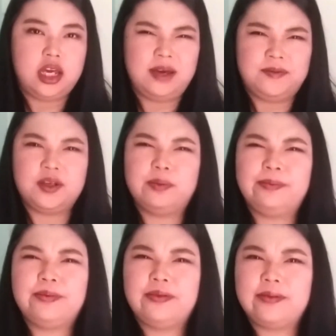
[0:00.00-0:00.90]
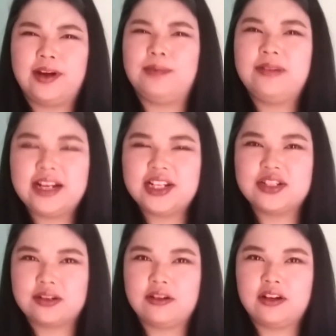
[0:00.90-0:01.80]
if you are pretty
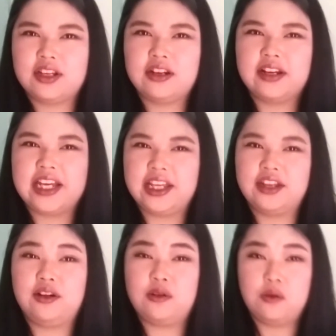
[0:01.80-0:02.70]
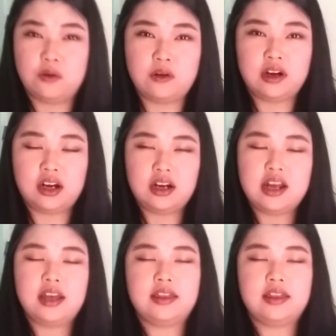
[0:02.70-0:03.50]
sure you're either or,